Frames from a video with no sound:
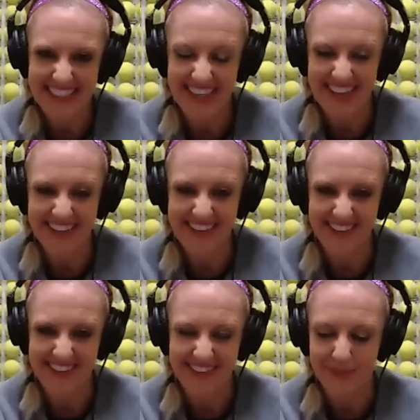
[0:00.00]
Yeah, that's
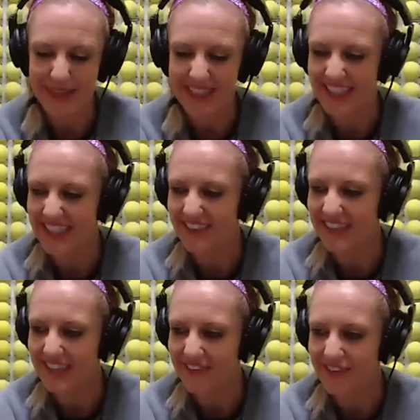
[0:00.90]
awesome. And
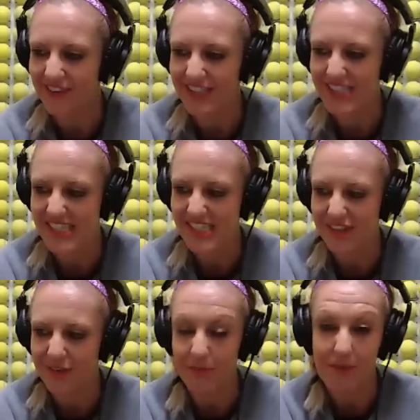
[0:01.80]
they've started to
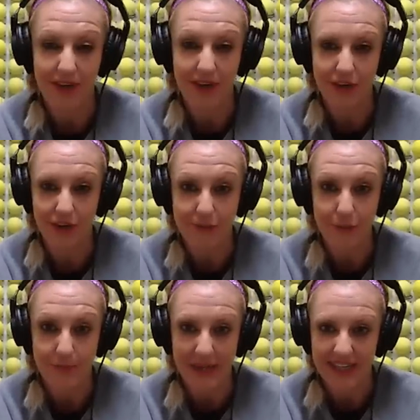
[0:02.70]
do some longer
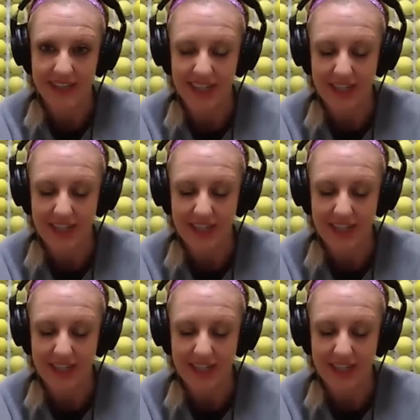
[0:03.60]
format,